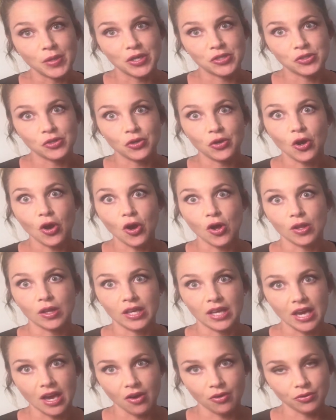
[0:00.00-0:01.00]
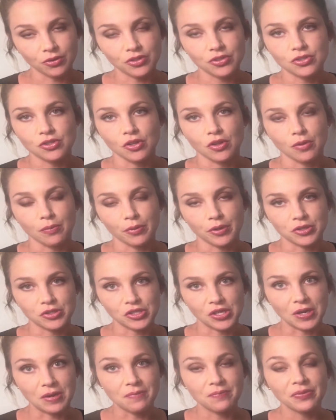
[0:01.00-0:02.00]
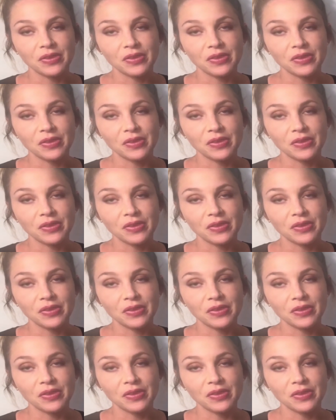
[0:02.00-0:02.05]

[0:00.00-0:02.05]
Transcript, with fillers: because you're calling out to the person.